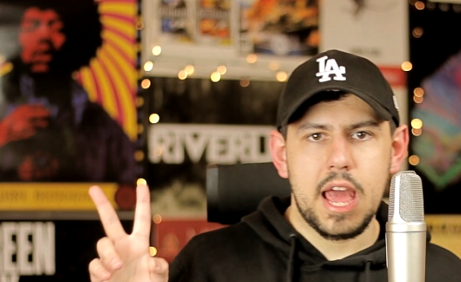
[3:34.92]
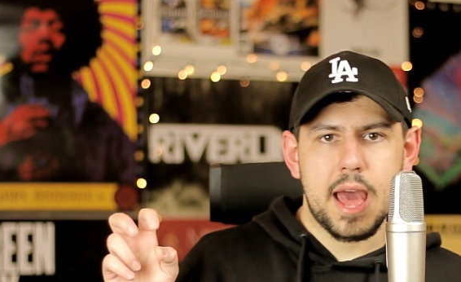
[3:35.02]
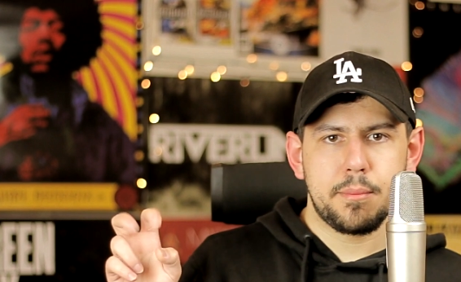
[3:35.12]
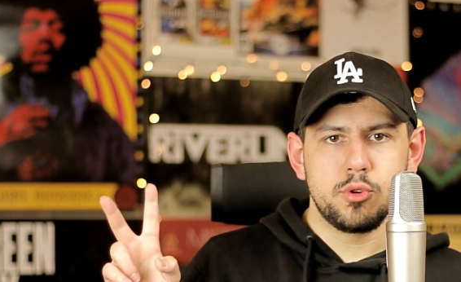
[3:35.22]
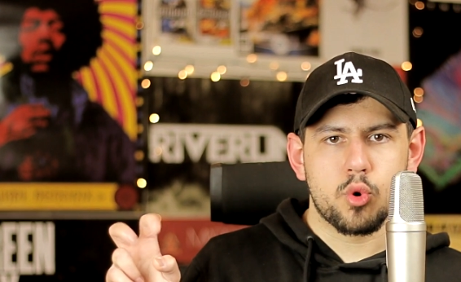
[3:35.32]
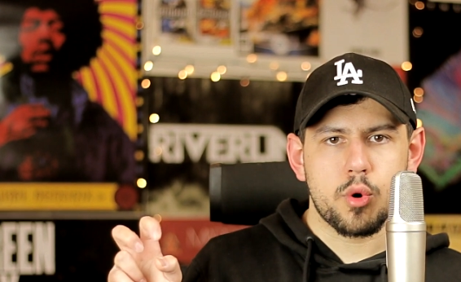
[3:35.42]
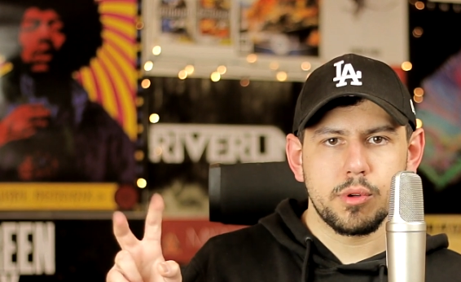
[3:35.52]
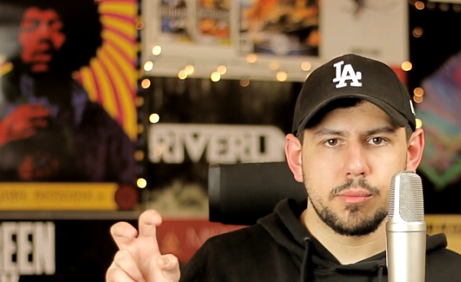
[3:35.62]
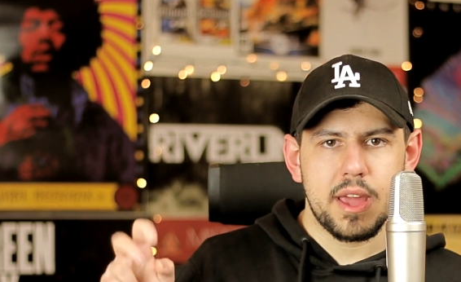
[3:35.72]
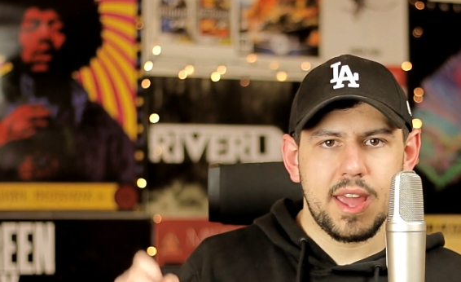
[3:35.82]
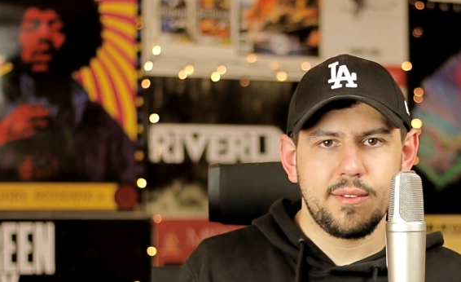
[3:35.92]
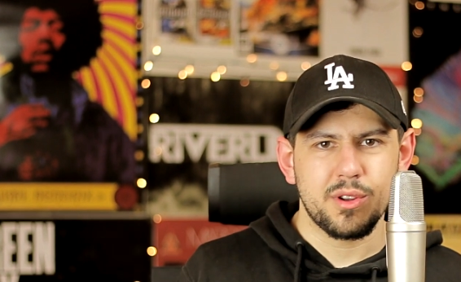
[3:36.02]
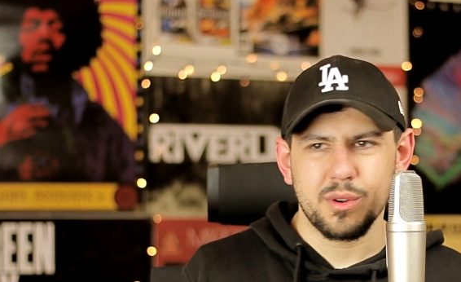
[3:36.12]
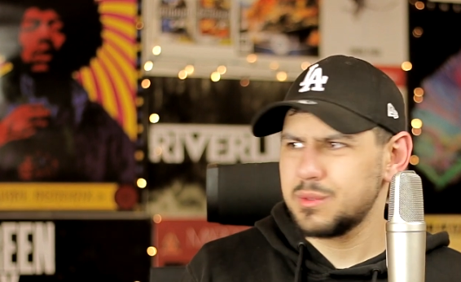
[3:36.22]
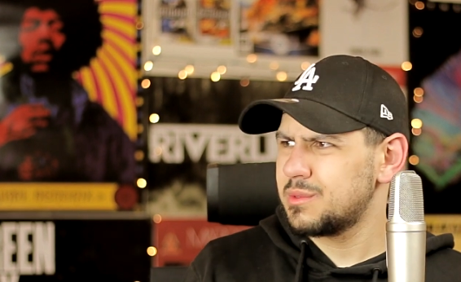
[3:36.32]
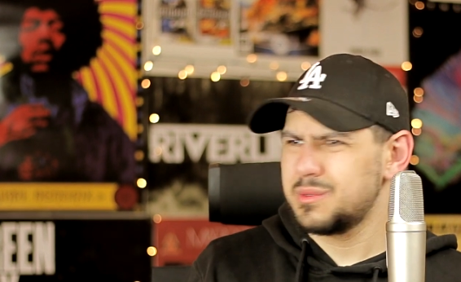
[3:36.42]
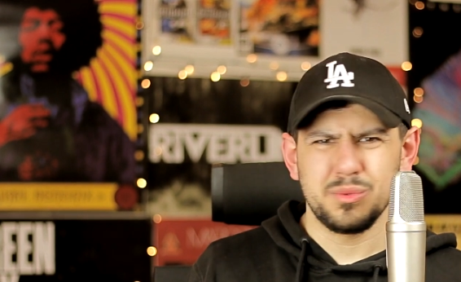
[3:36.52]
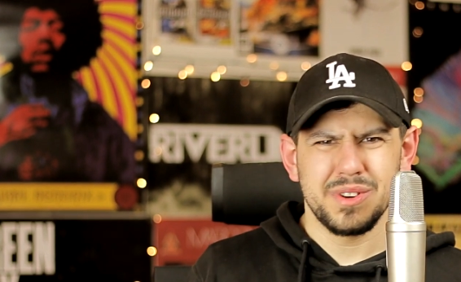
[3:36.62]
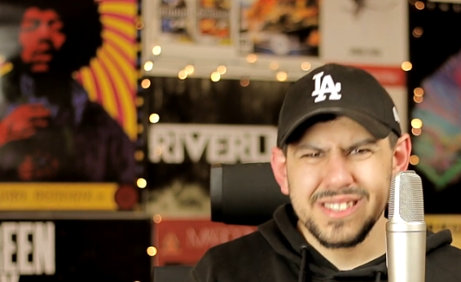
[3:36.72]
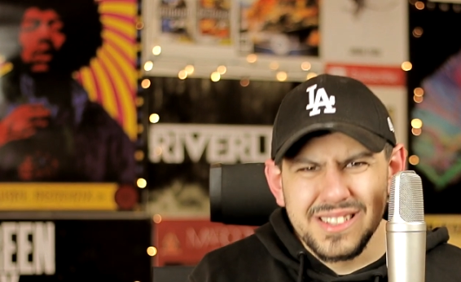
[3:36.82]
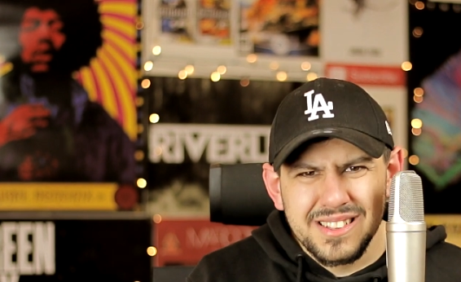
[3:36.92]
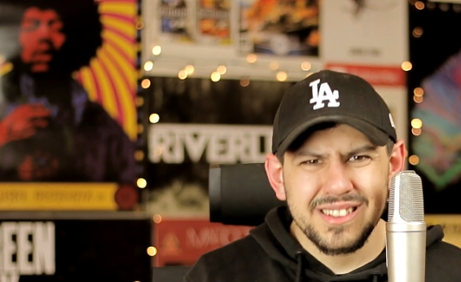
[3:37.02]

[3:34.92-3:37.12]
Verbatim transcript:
Speaker 1: Abnormal behavior. What?